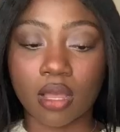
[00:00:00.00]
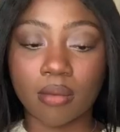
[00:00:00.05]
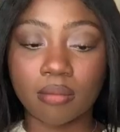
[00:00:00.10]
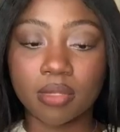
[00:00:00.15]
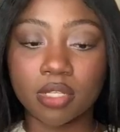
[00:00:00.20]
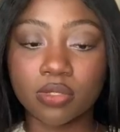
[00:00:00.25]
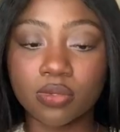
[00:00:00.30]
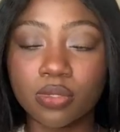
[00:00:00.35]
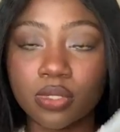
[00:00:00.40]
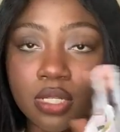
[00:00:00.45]
Um
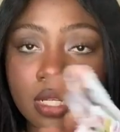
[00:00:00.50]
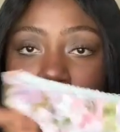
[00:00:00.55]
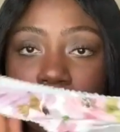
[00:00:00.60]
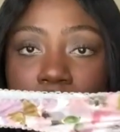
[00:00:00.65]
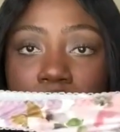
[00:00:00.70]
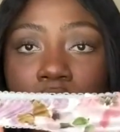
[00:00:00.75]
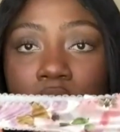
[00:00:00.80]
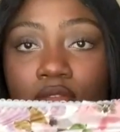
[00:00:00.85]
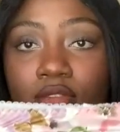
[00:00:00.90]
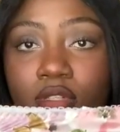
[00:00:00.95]
this one is
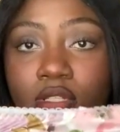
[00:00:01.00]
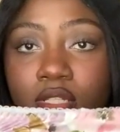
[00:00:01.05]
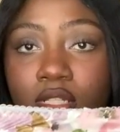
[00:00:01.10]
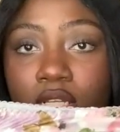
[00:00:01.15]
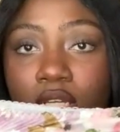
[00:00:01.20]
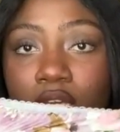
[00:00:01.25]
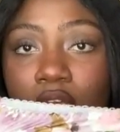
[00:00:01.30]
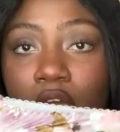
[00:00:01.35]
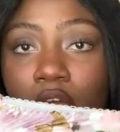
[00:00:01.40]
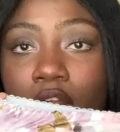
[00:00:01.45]

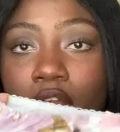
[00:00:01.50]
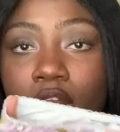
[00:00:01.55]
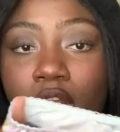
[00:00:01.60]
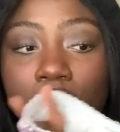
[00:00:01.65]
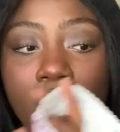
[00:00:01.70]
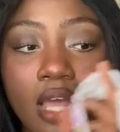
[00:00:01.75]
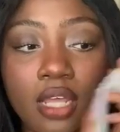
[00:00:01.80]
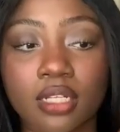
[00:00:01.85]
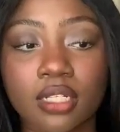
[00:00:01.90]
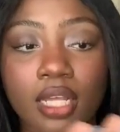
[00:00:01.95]
obviously
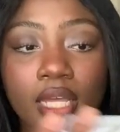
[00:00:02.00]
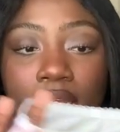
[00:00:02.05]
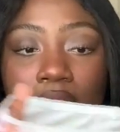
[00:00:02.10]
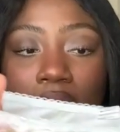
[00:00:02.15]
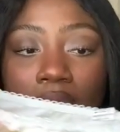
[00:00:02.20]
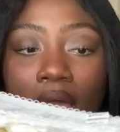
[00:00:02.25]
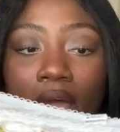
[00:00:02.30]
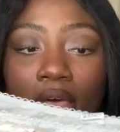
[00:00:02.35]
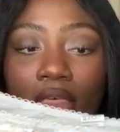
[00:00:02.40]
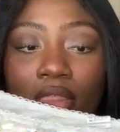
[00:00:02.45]
not like
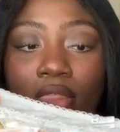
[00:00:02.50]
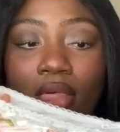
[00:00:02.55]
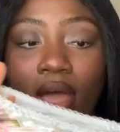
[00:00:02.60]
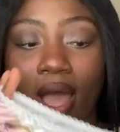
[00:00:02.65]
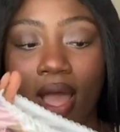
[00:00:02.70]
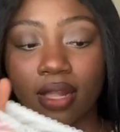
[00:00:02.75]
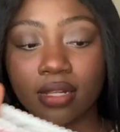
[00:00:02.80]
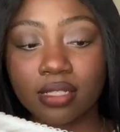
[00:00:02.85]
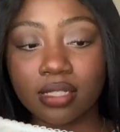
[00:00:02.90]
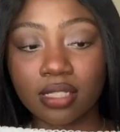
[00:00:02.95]

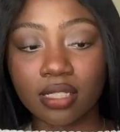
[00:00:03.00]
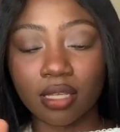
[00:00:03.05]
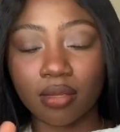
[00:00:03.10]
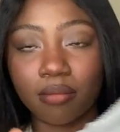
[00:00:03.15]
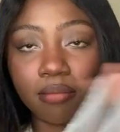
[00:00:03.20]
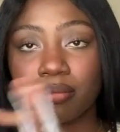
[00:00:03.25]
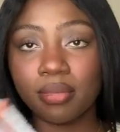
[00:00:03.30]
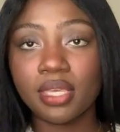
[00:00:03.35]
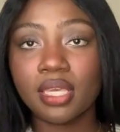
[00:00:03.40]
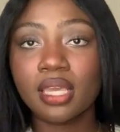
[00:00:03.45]
that
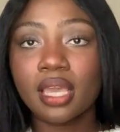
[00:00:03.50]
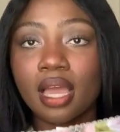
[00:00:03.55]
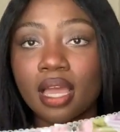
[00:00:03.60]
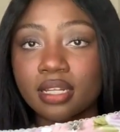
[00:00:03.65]
skimpy.